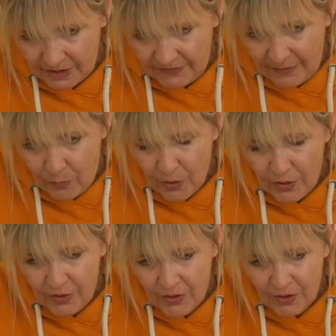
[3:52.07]
they
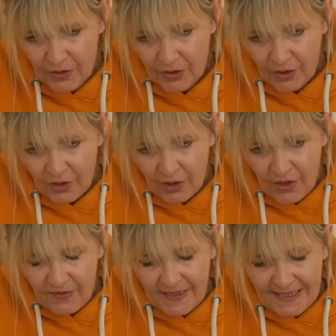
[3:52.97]
weren't,
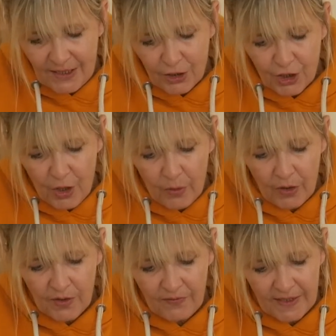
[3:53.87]
they didn't show a
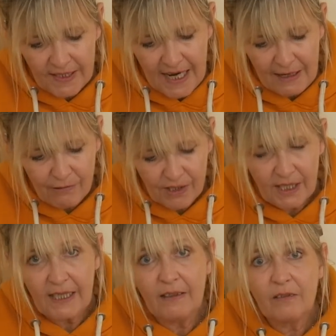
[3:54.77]
lot of
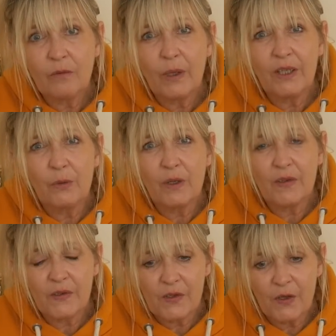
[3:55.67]
integrity where you were
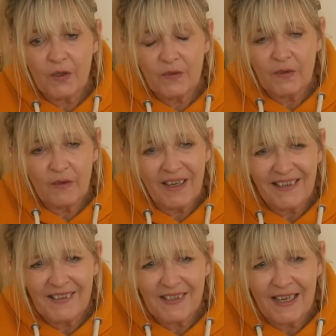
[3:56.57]
concerned.
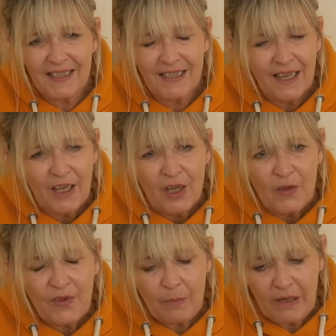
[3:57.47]
Like I said,
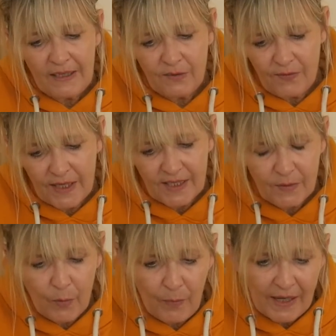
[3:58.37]
they played the
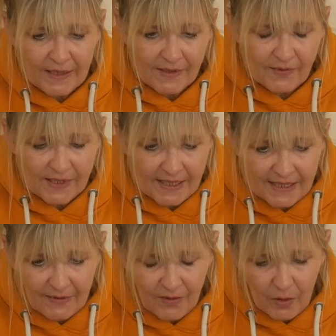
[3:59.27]
victim a bit, they
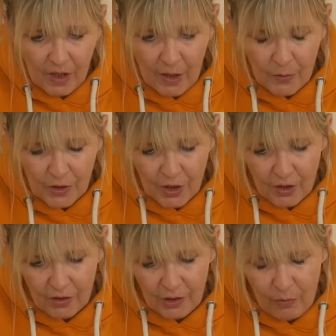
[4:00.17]
didn't give you
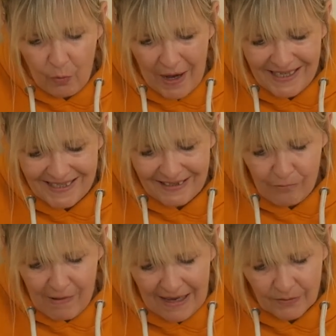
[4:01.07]
closure, you were waiting
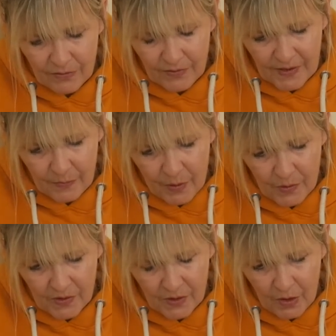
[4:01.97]
around for this
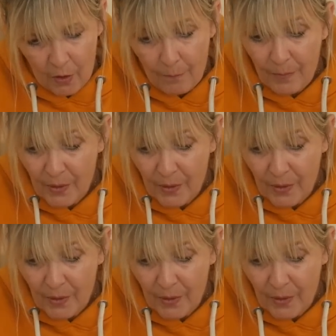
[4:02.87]
person a lot,